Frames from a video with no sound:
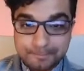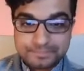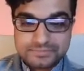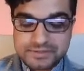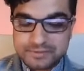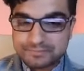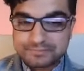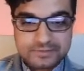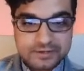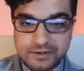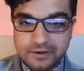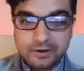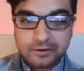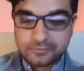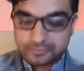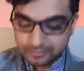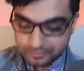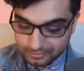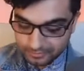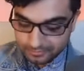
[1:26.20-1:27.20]
to you
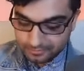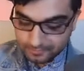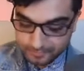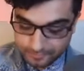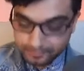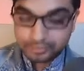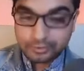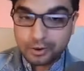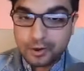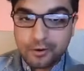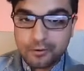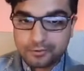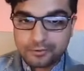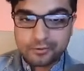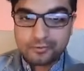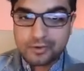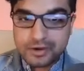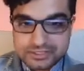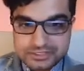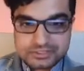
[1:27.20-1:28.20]
know blow
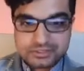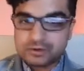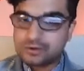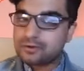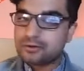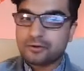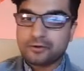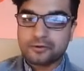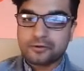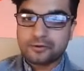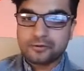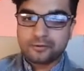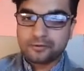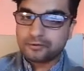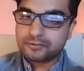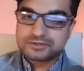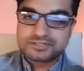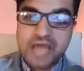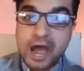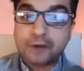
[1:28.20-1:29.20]
the whistle or, or,
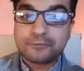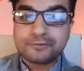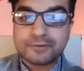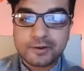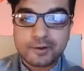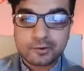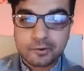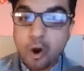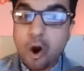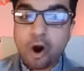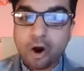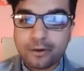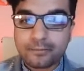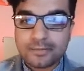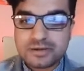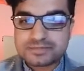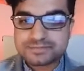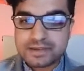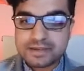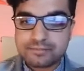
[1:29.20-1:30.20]
or sound the alarm,
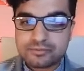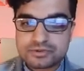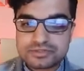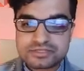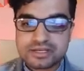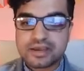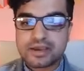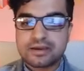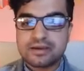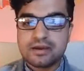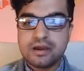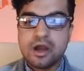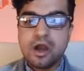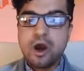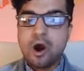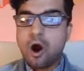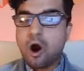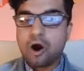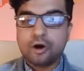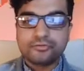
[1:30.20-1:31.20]
as people say,
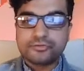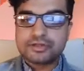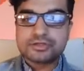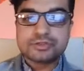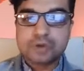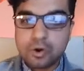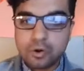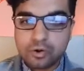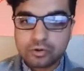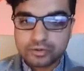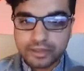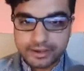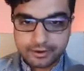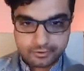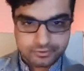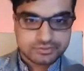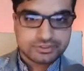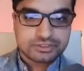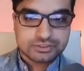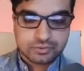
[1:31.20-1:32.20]
on this whole
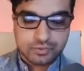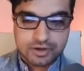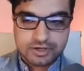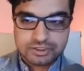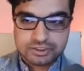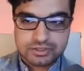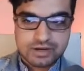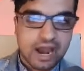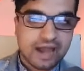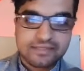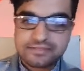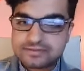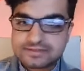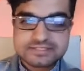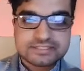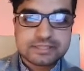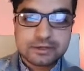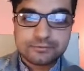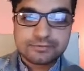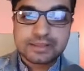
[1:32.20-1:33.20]
Lakers situation. I
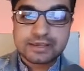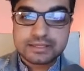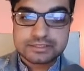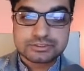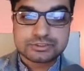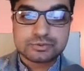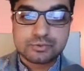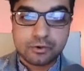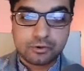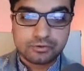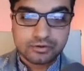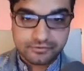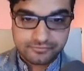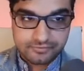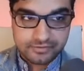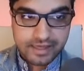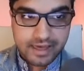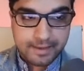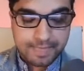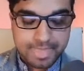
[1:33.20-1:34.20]
still think it's too early
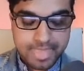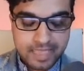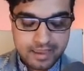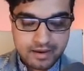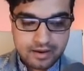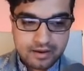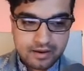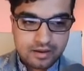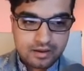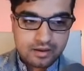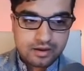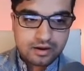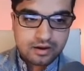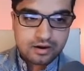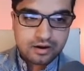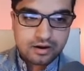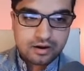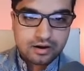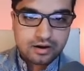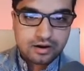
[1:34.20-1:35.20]
for that.
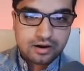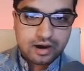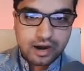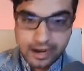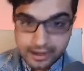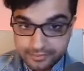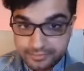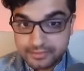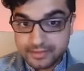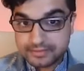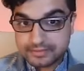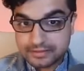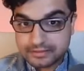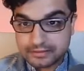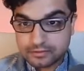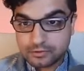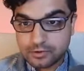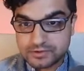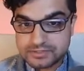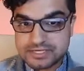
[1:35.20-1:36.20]
I think that
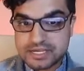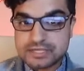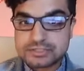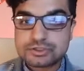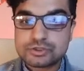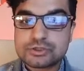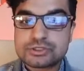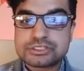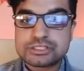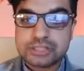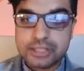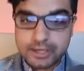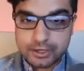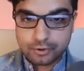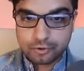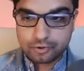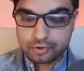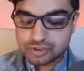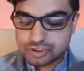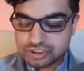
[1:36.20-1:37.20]
the Los Angeles
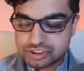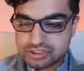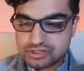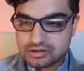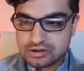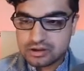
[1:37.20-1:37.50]
Lakers